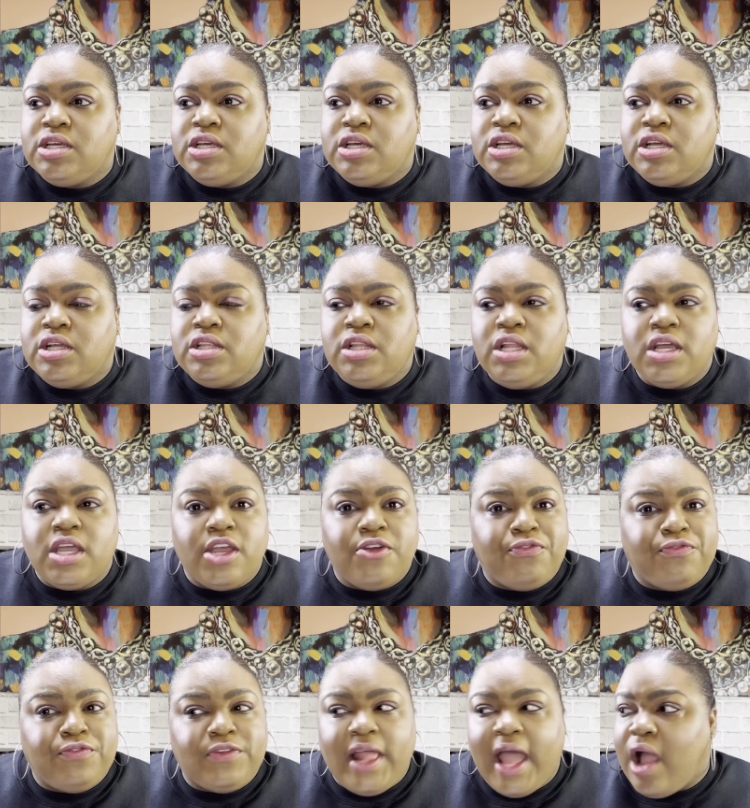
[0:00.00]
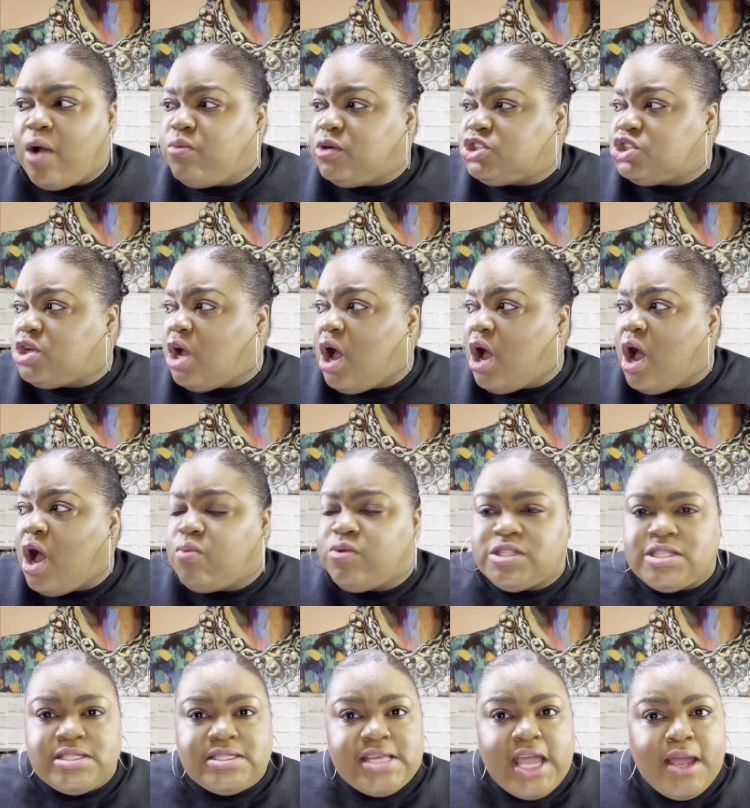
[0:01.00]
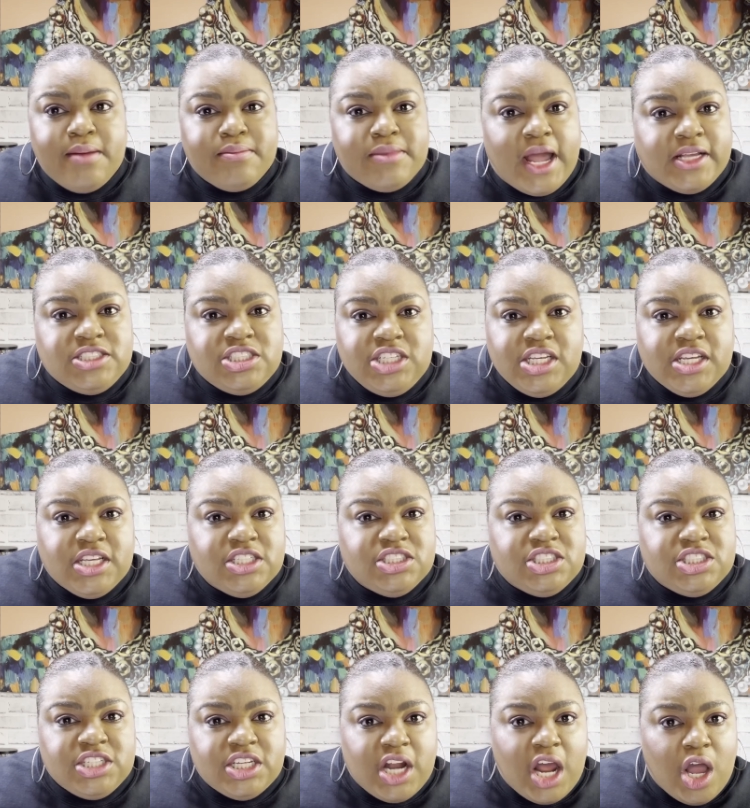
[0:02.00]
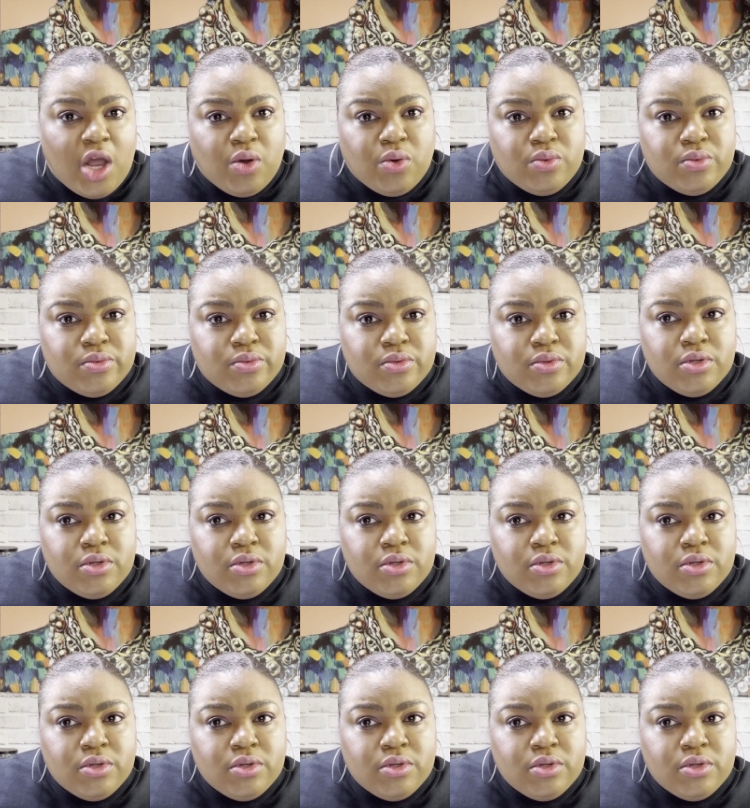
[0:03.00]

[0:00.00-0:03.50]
looking fly with y'all with the same dashiki shit on.